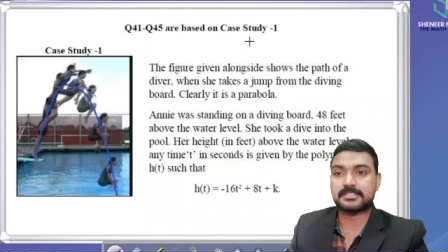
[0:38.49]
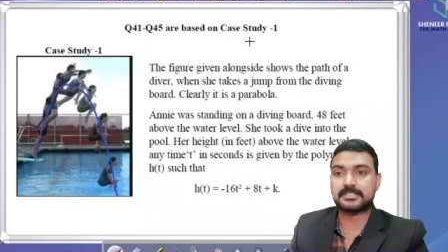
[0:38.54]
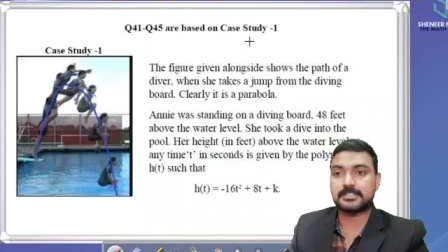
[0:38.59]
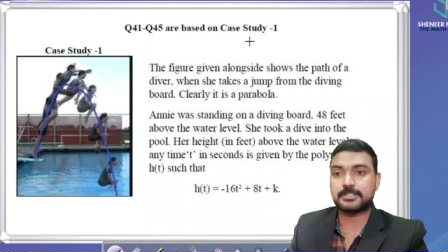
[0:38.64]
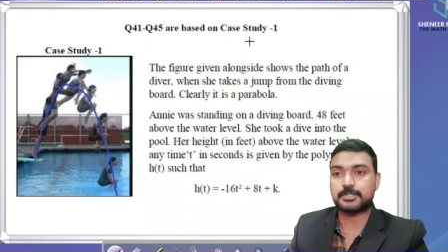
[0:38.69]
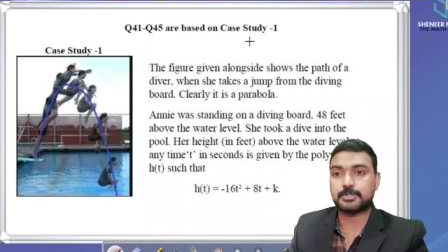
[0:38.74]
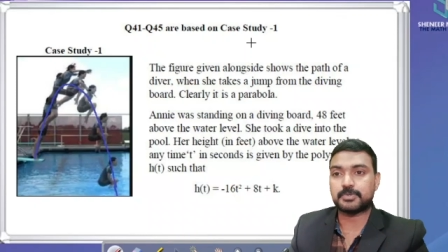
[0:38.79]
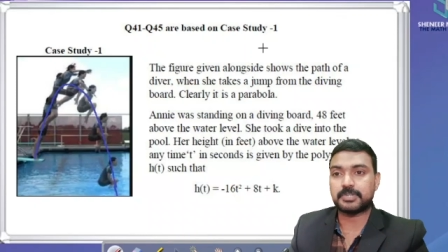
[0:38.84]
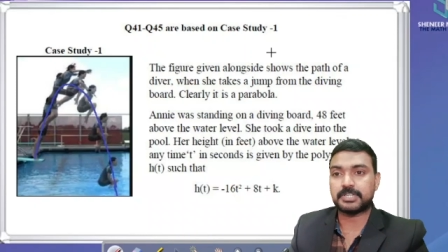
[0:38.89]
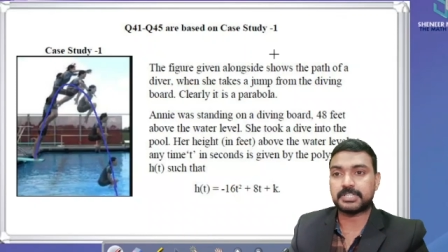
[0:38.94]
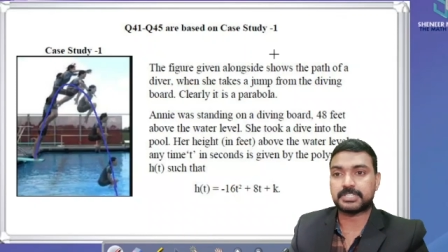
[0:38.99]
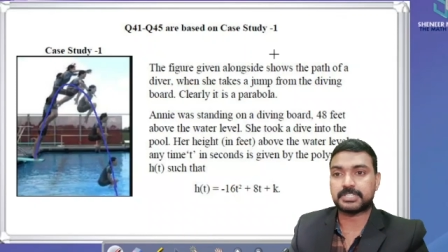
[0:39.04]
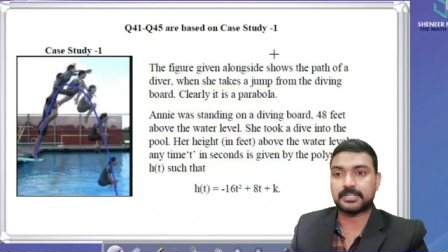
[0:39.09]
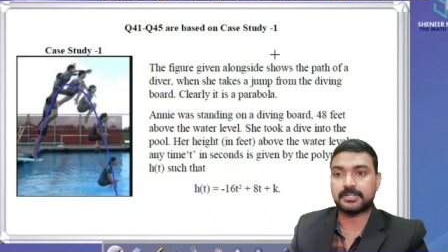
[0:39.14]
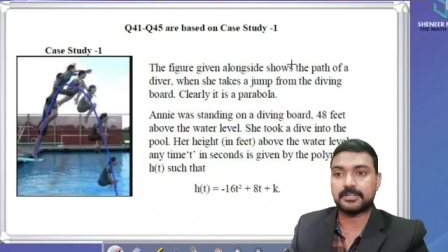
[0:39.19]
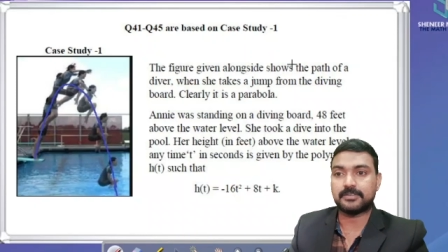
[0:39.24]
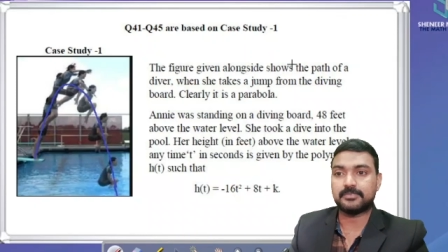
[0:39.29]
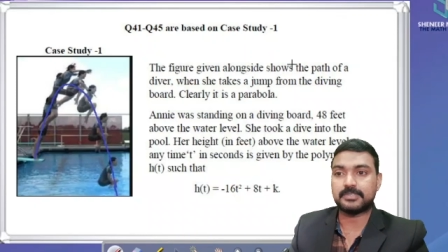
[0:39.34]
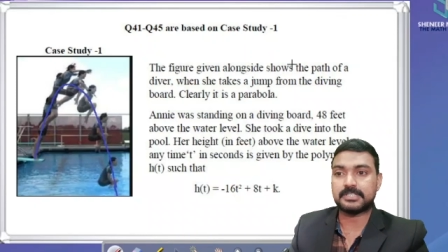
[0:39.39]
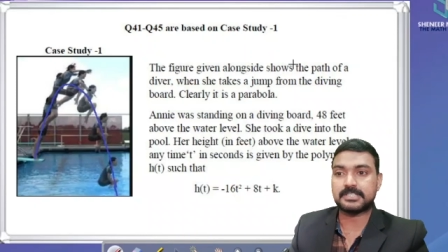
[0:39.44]

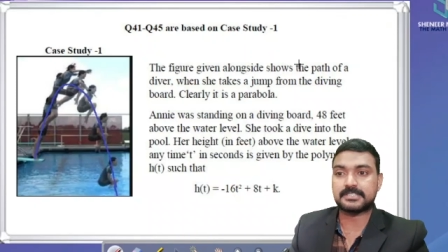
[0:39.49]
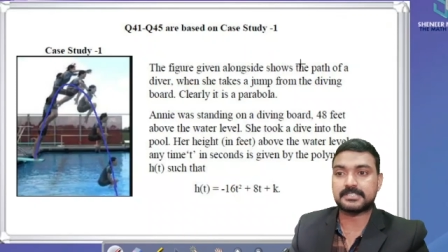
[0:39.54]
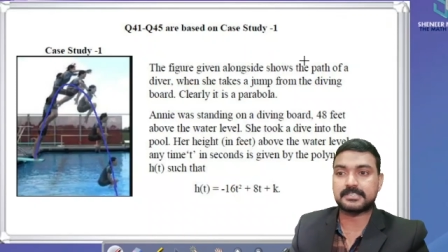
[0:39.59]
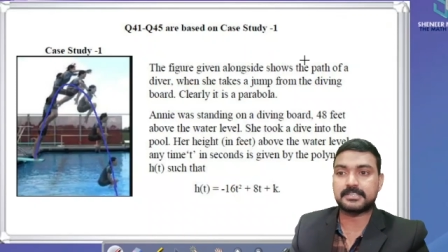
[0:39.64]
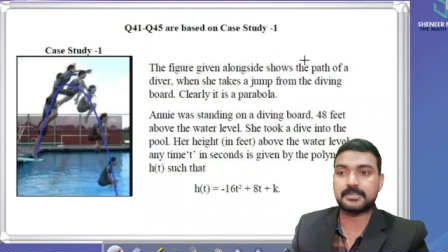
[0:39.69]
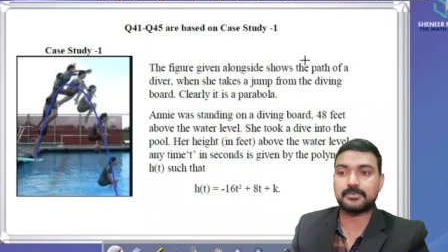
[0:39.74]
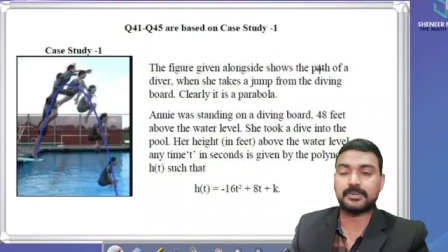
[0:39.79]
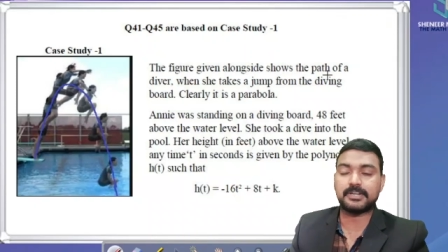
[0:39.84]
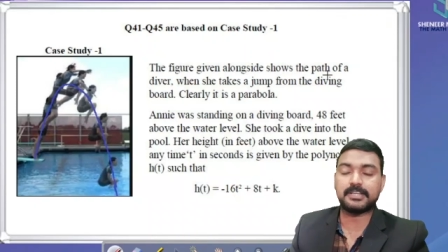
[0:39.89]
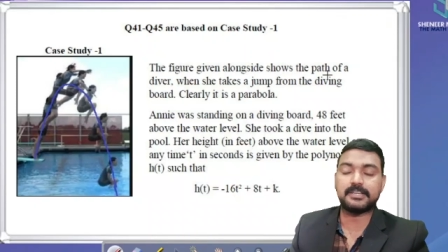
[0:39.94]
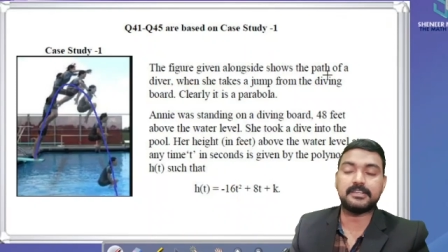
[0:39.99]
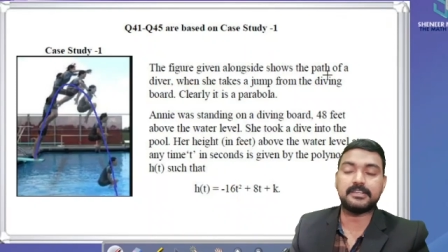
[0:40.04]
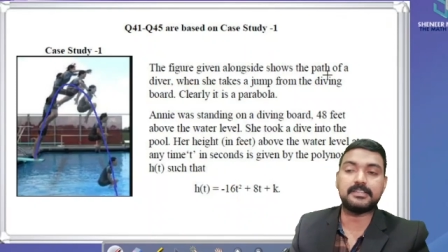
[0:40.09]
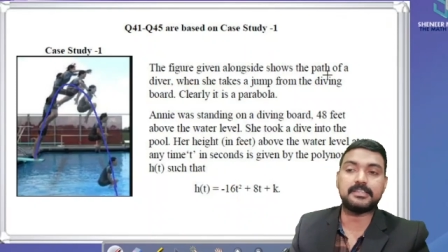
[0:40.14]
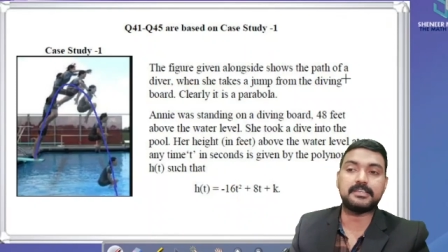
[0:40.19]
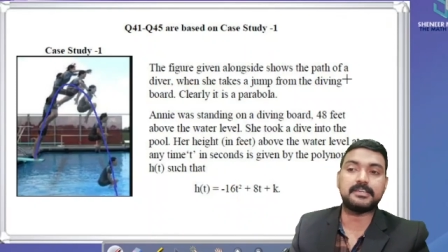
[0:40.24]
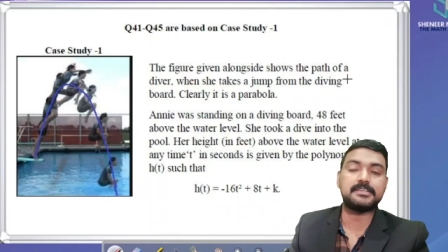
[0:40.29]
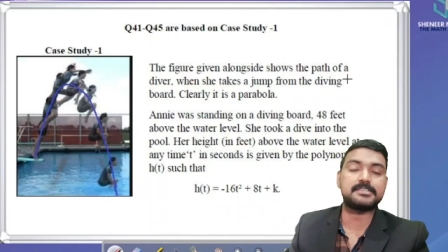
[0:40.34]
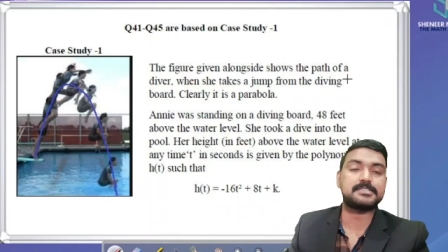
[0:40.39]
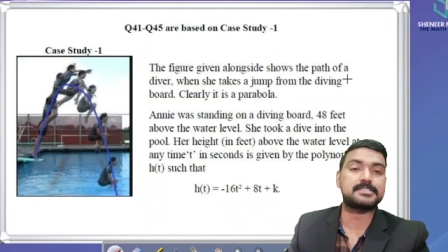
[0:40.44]
situation which is given in
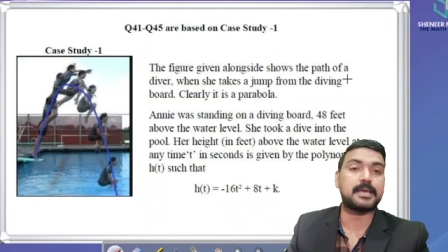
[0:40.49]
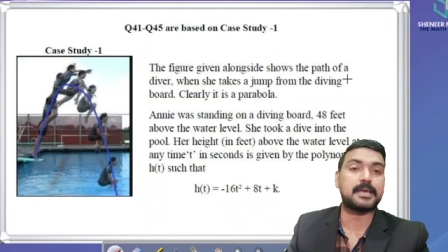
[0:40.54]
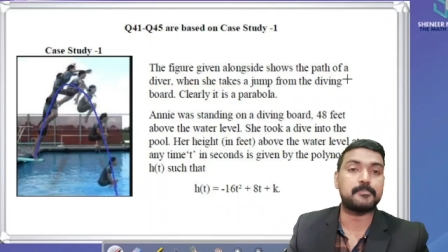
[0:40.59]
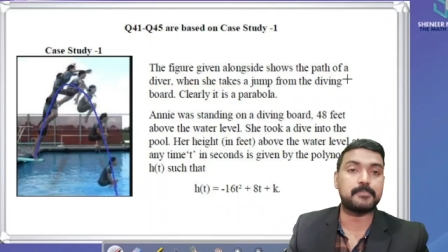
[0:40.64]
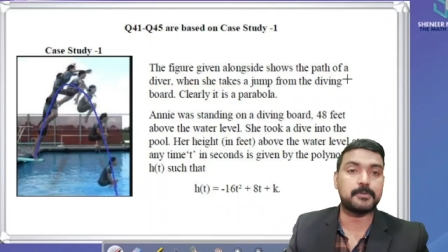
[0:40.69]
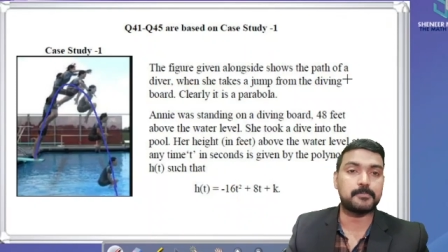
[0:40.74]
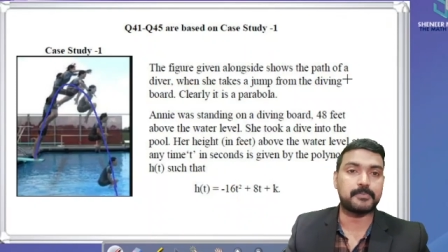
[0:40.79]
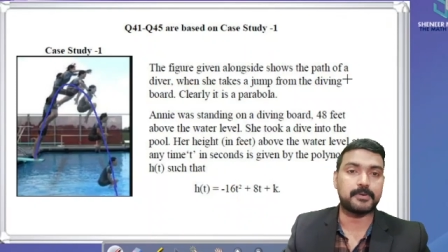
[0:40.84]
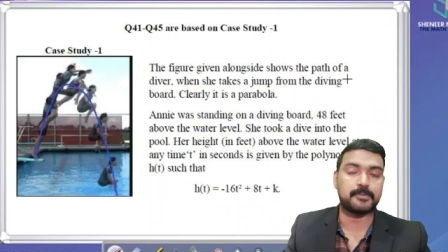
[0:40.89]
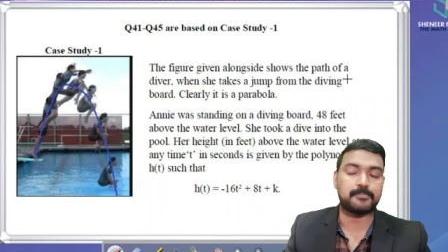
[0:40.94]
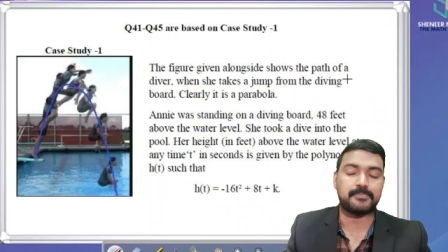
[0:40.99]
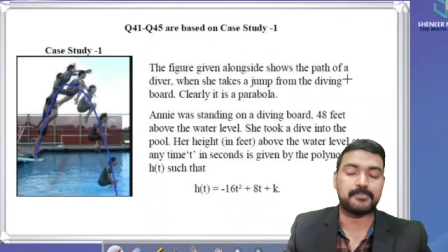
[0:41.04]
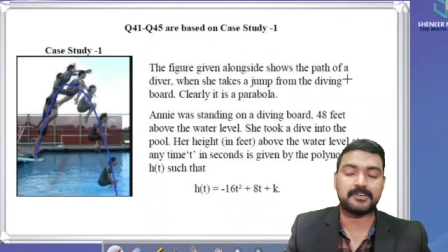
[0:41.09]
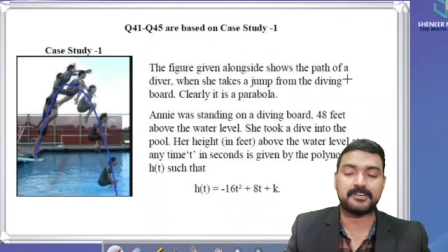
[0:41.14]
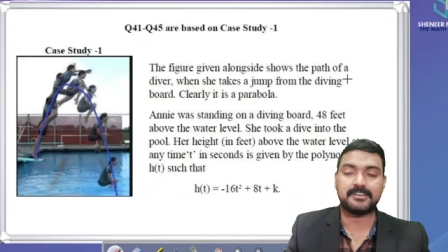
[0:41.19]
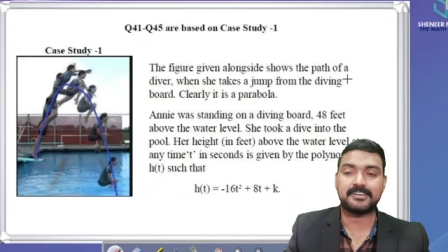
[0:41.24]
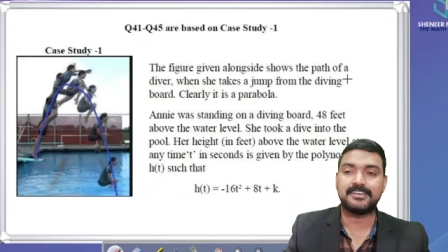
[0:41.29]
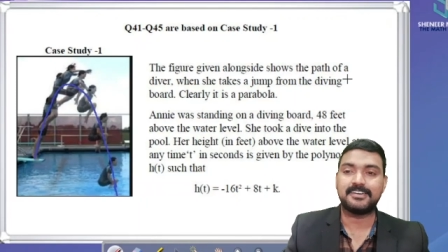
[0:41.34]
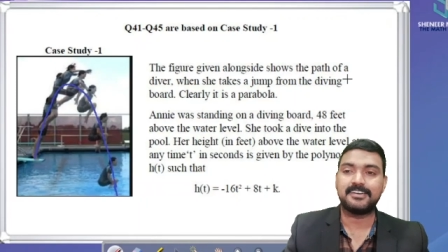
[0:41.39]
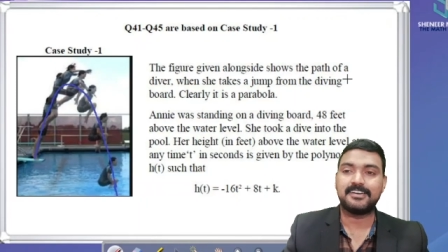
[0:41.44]
the sample paper.